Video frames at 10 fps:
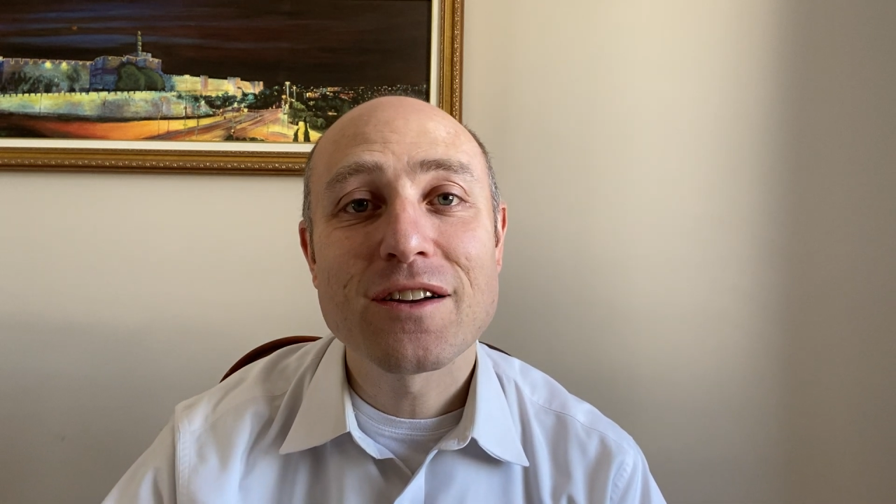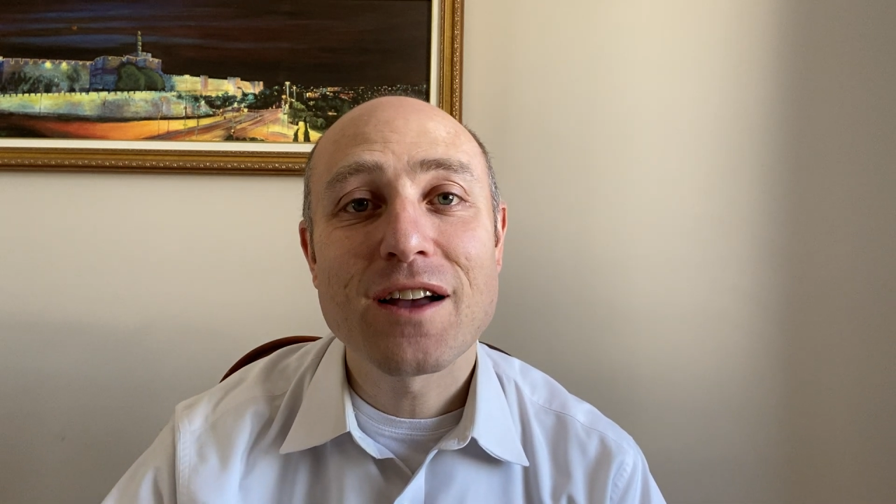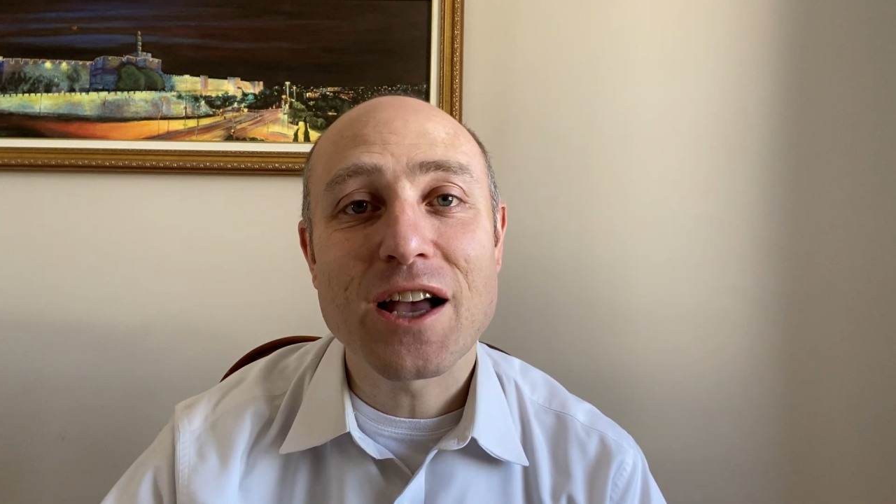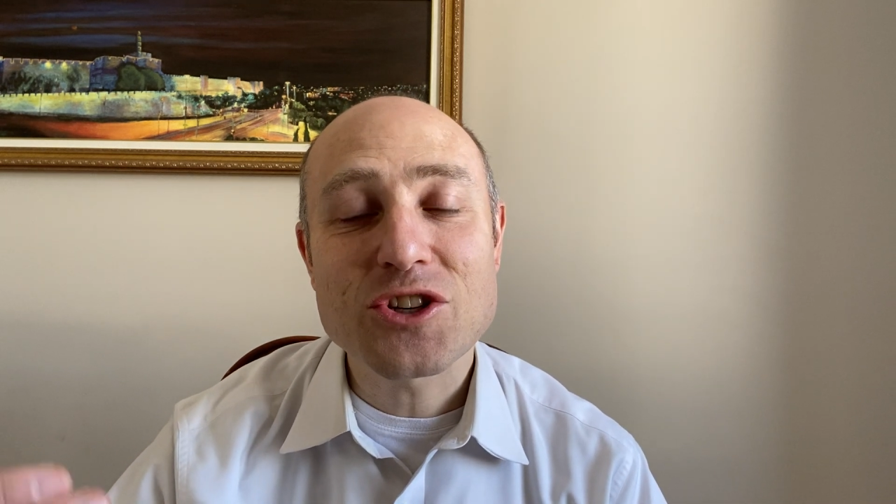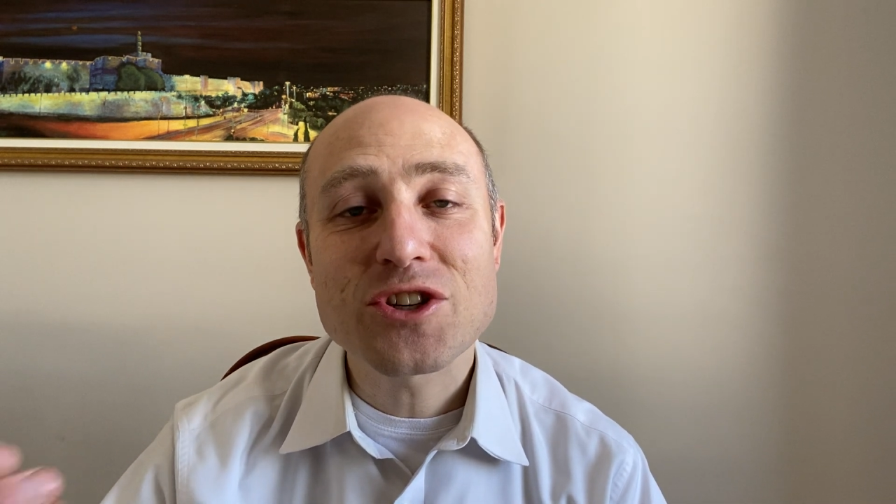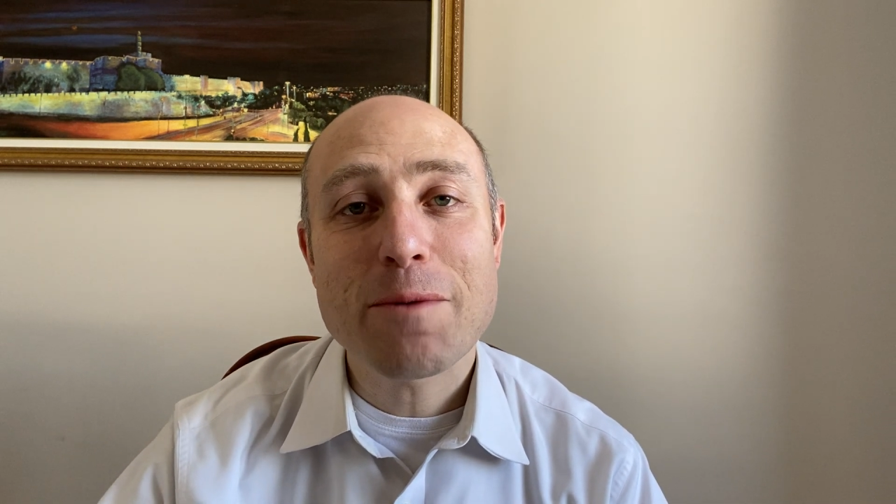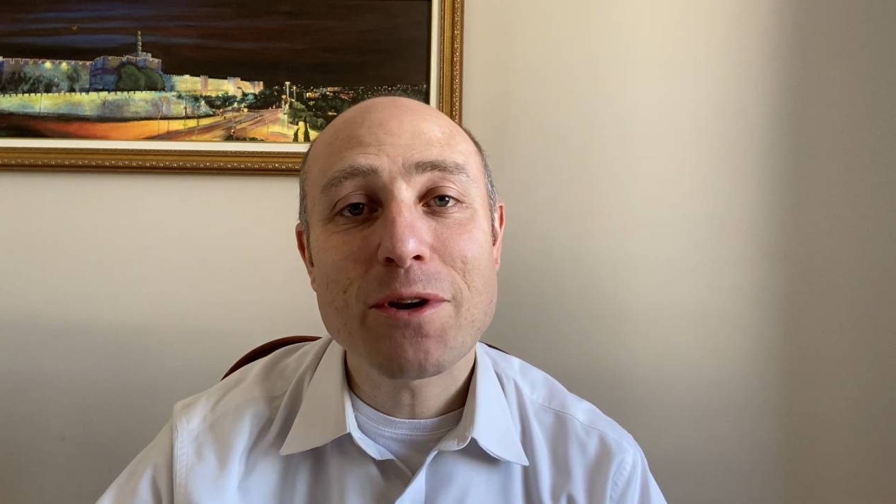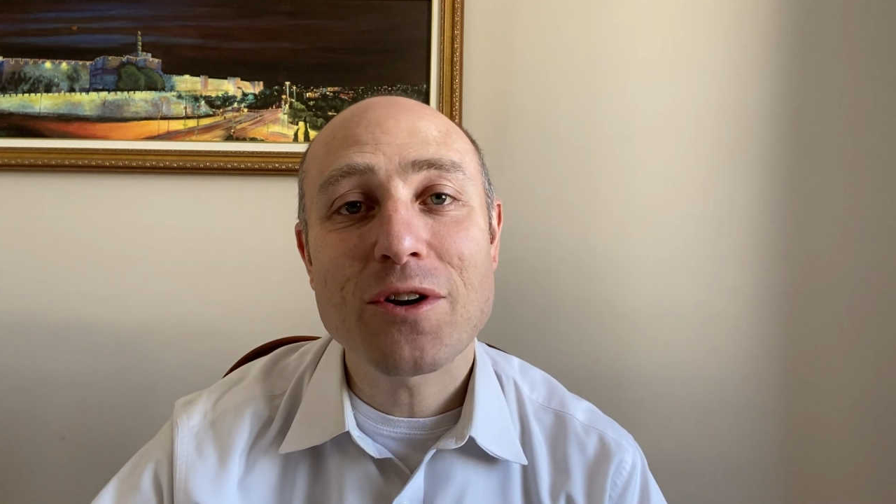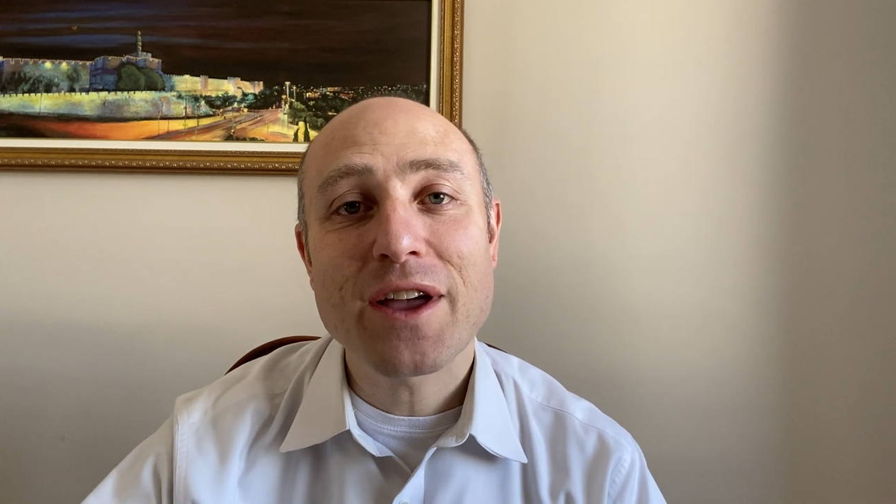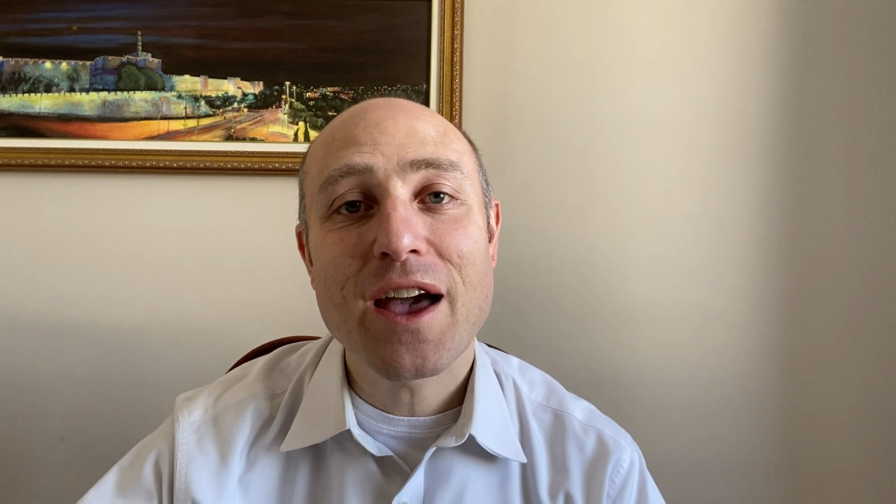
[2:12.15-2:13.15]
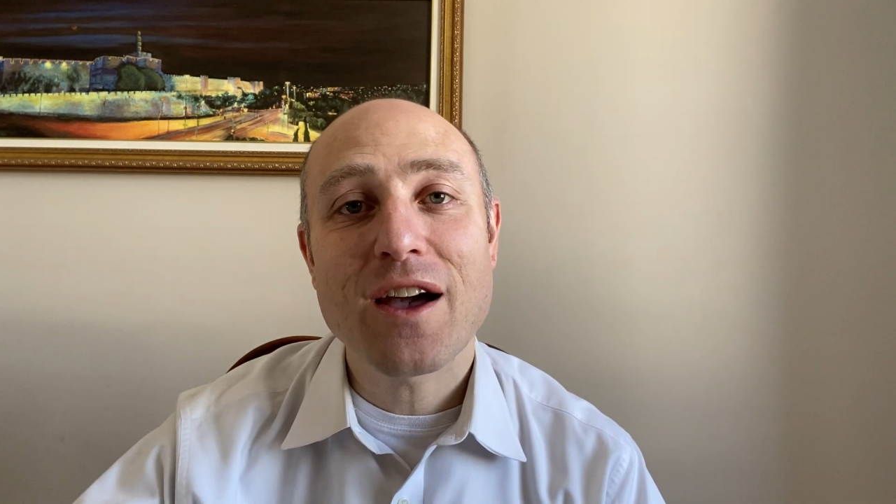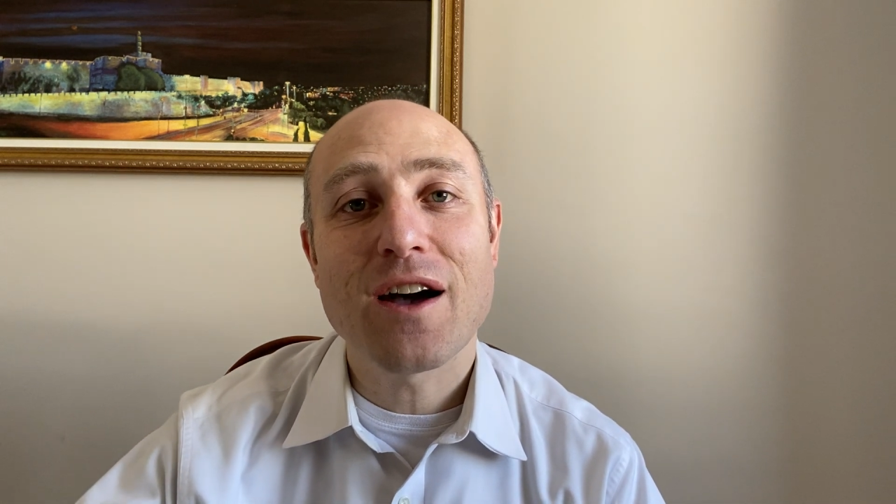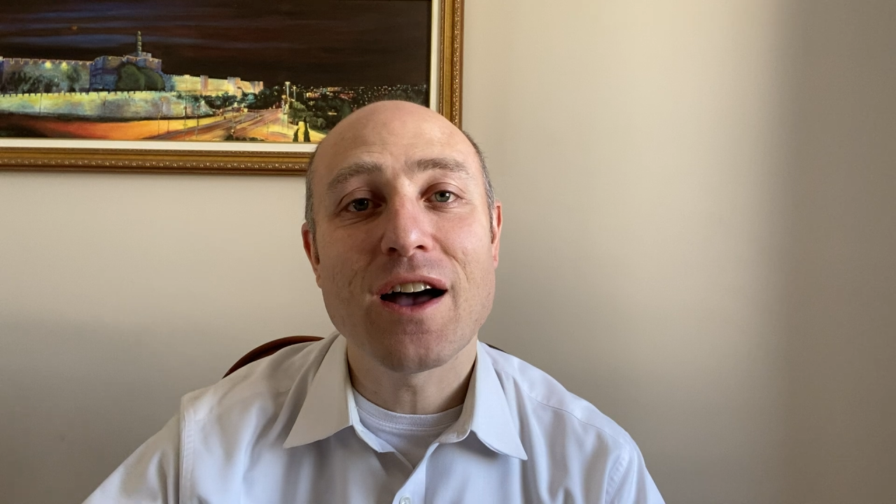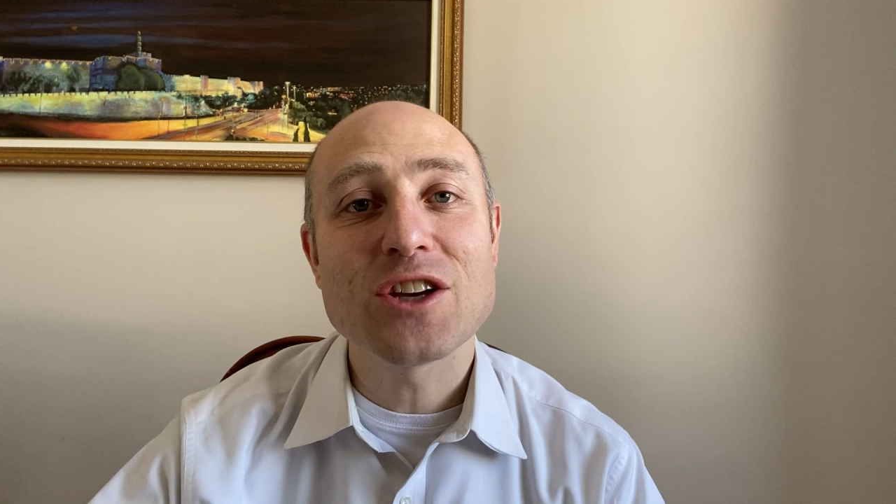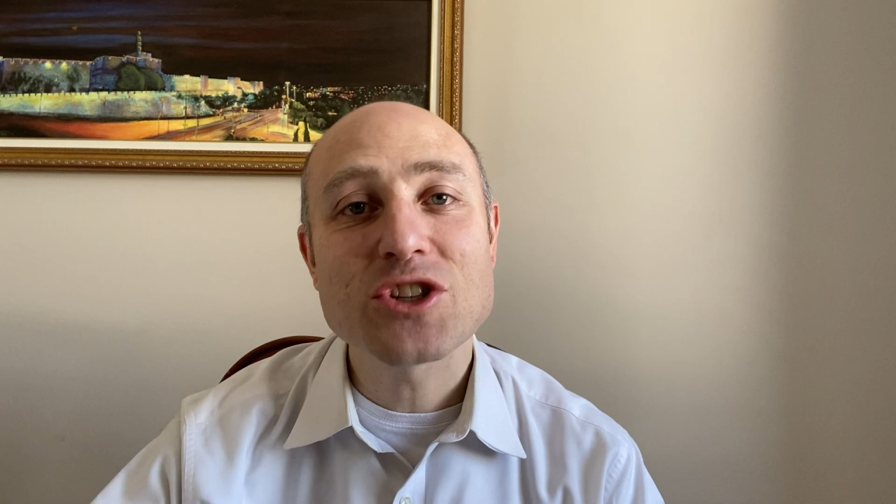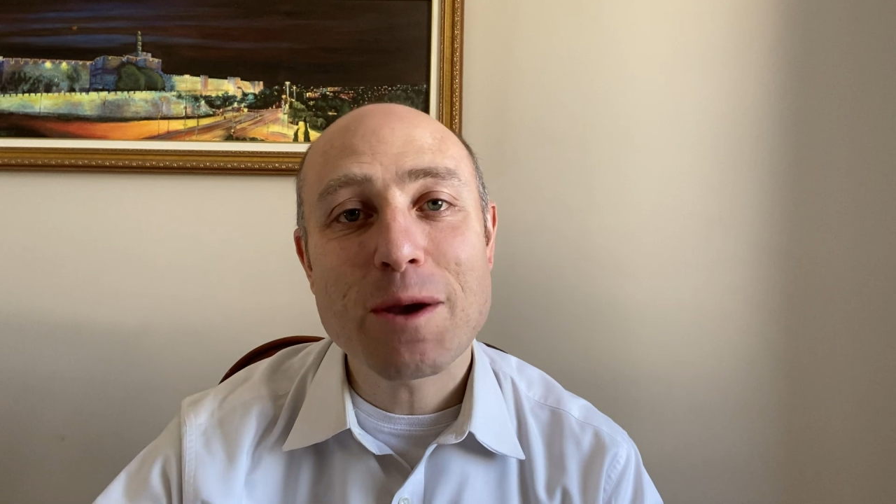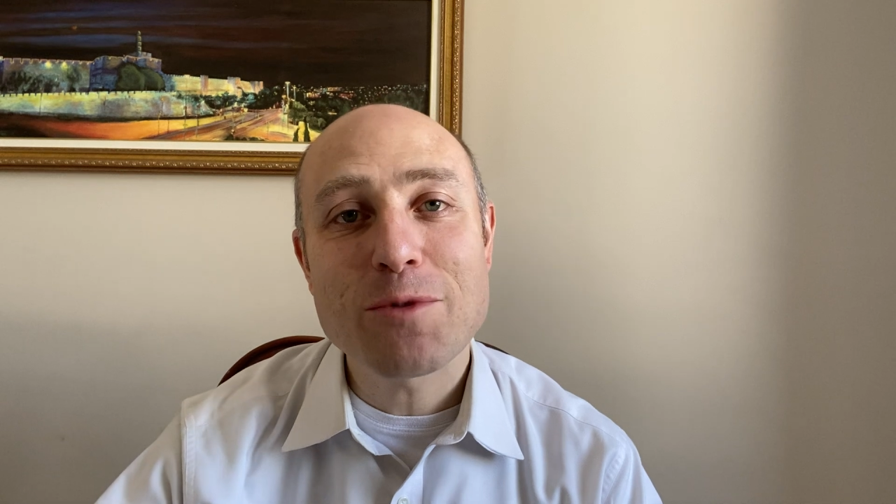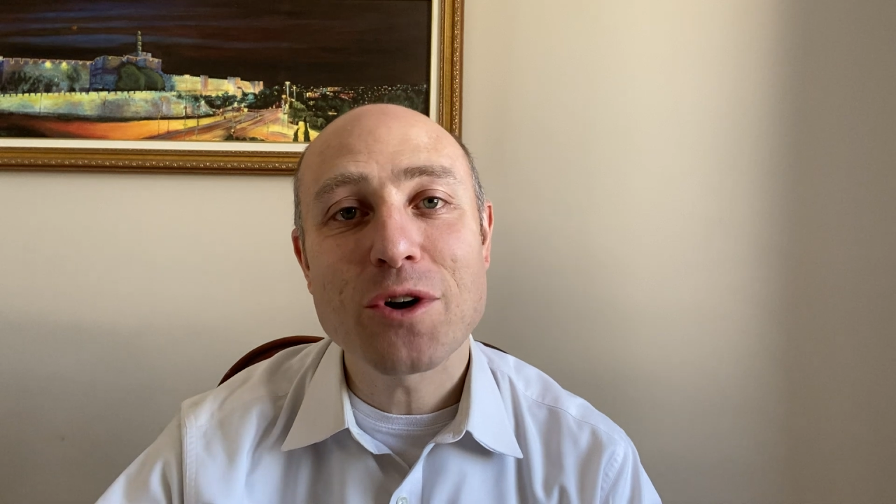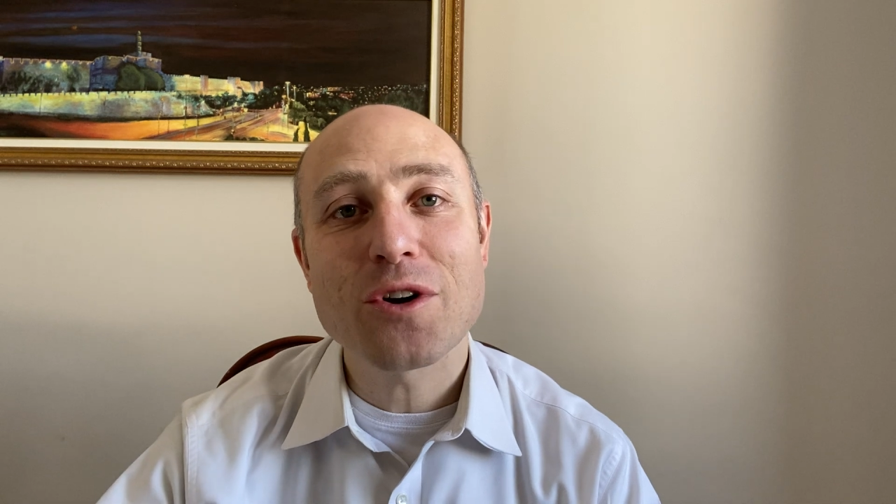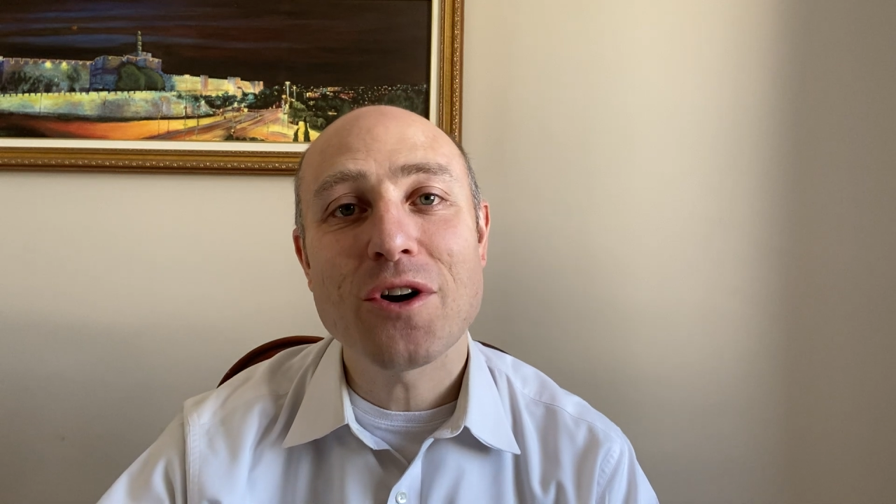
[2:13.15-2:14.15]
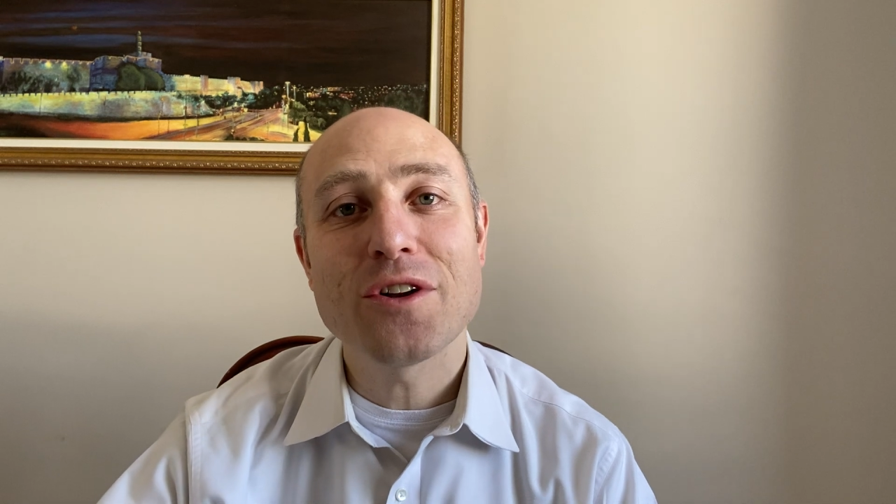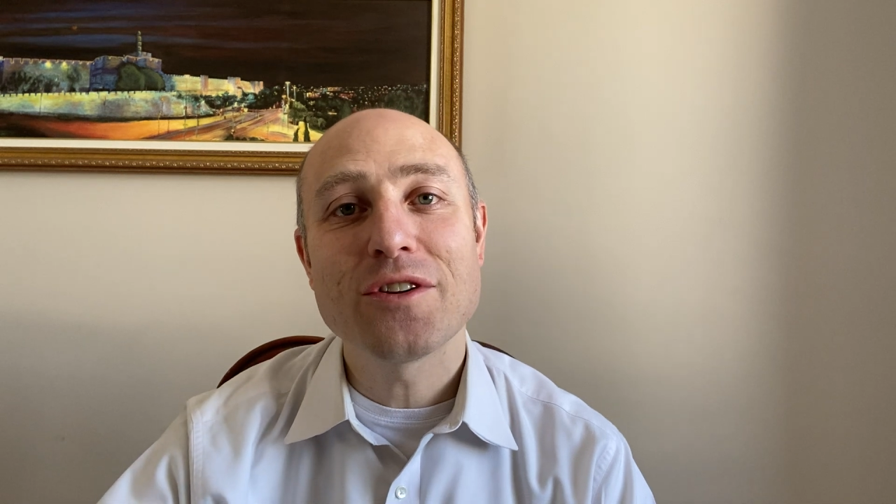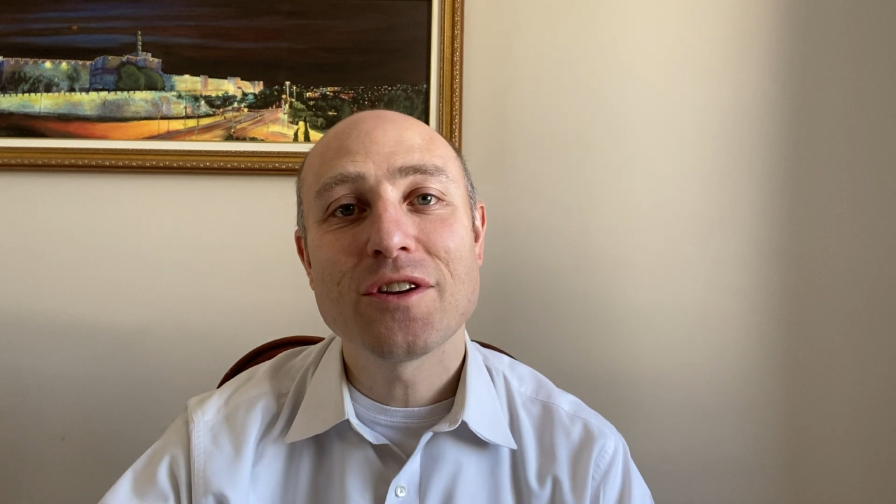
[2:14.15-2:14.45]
Hashem Elokecha, Hashem your God.